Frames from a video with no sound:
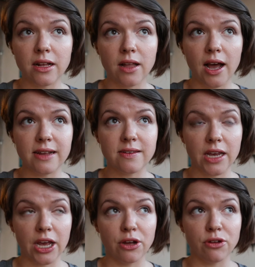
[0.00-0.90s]
A lot
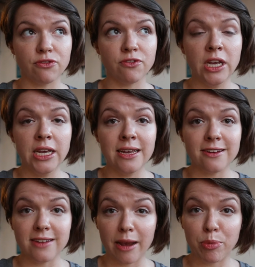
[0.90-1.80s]
of
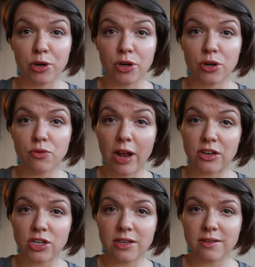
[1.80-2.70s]
diaper
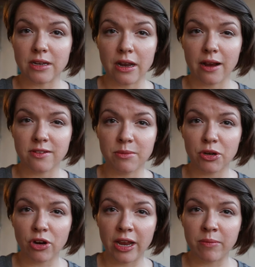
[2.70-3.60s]
rashes and eczema
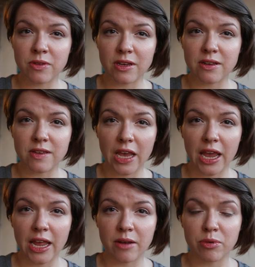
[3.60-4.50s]
creams
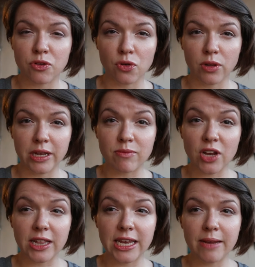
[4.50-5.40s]
contain petroleum
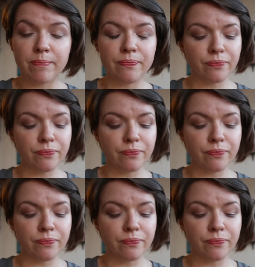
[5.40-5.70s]
jelly,